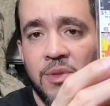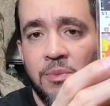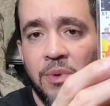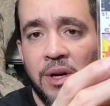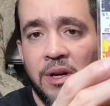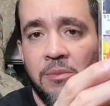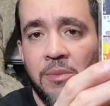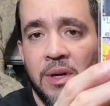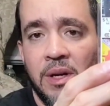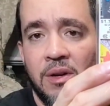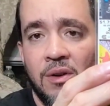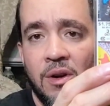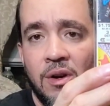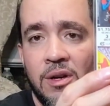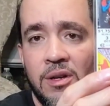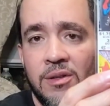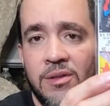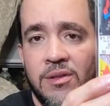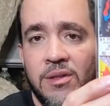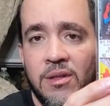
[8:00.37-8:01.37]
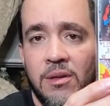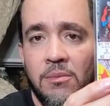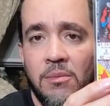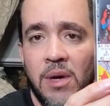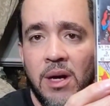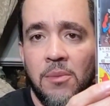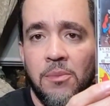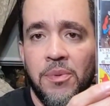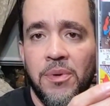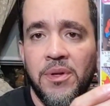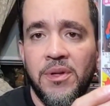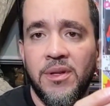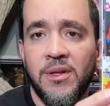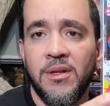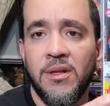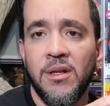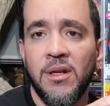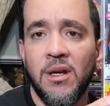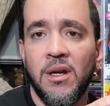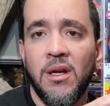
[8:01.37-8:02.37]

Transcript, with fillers: Spider-Man artist, in my opinion.